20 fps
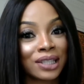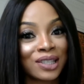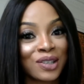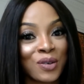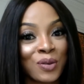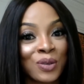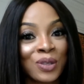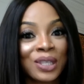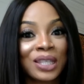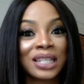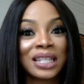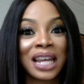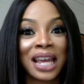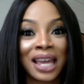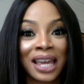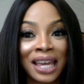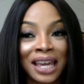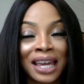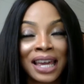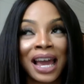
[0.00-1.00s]

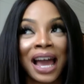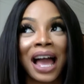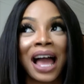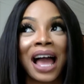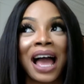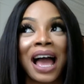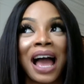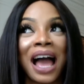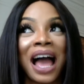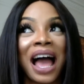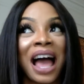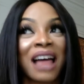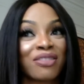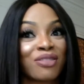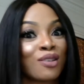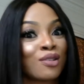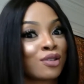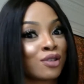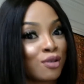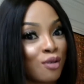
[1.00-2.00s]
Staying at
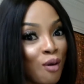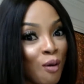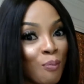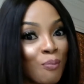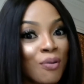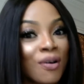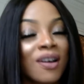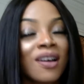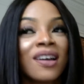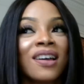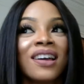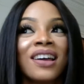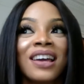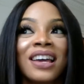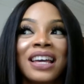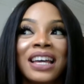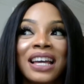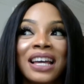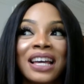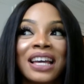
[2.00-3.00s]
the top
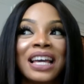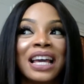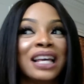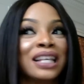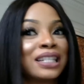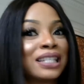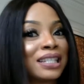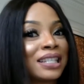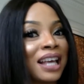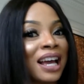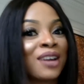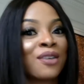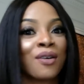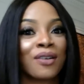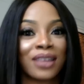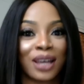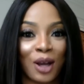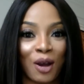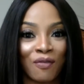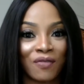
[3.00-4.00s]
is
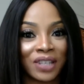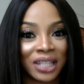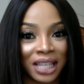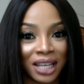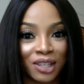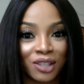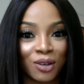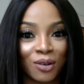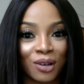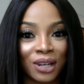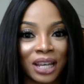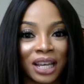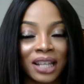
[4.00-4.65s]
another conversation.